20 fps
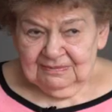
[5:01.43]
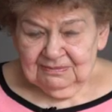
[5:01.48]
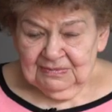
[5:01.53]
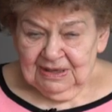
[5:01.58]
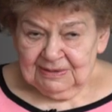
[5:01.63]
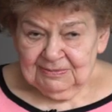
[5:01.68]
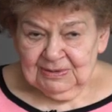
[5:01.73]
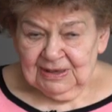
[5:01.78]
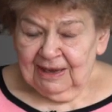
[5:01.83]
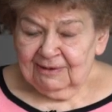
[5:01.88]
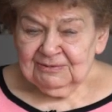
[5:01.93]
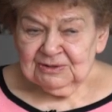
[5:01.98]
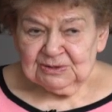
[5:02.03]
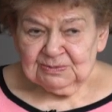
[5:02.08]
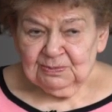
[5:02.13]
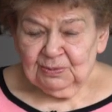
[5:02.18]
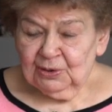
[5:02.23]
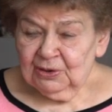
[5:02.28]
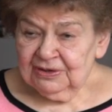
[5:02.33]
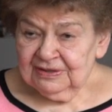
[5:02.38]
maybe I was
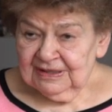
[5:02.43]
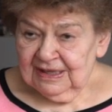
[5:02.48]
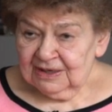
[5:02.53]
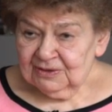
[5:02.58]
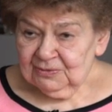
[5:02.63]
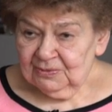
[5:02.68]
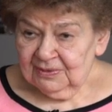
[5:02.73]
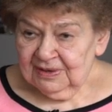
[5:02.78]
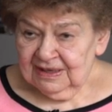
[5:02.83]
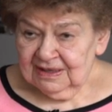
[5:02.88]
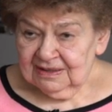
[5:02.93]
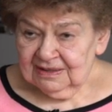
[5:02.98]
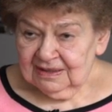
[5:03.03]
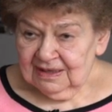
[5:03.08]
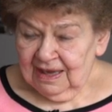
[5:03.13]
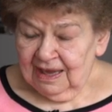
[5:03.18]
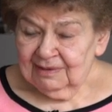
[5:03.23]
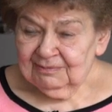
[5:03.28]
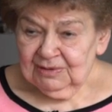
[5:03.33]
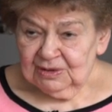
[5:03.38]
born that way.
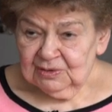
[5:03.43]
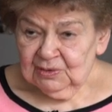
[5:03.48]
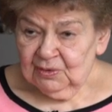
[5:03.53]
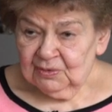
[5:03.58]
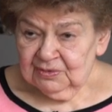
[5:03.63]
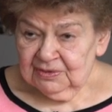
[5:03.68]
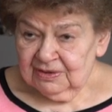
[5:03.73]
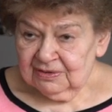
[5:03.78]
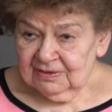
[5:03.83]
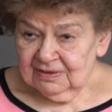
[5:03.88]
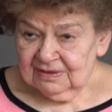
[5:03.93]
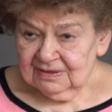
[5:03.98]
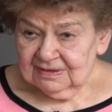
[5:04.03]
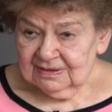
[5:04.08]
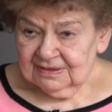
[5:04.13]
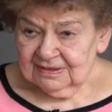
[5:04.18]
I'm a loner.